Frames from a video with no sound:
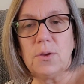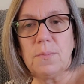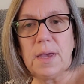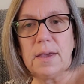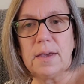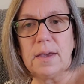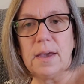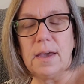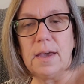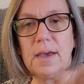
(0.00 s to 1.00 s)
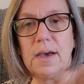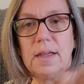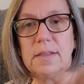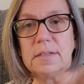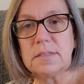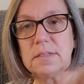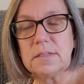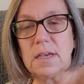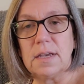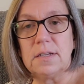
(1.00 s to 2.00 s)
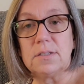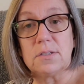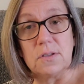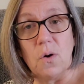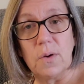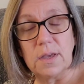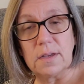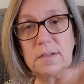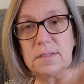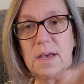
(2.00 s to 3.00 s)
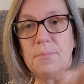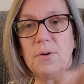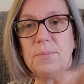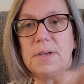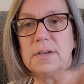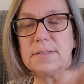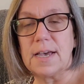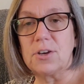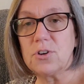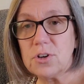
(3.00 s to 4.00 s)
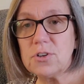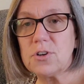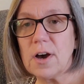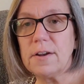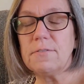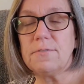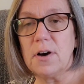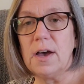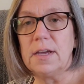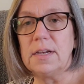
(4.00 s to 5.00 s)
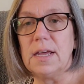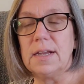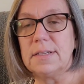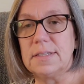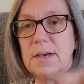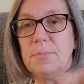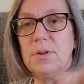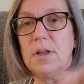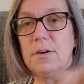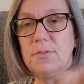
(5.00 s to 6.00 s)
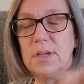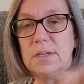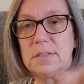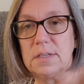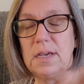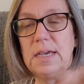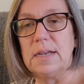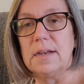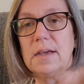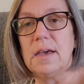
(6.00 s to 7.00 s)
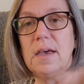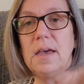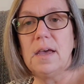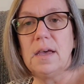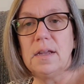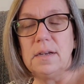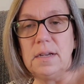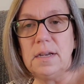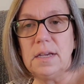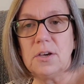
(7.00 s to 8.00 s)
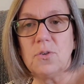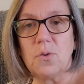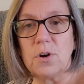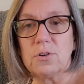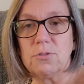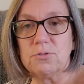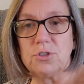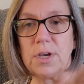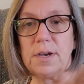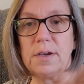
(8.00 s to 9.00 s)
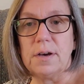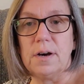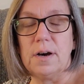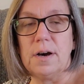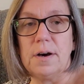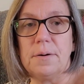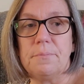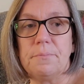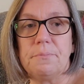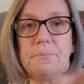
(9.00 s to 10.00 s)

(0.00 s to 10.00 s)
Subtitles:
you make a, and this is a sewing example because I could not find an example of this in knitting or crochet. And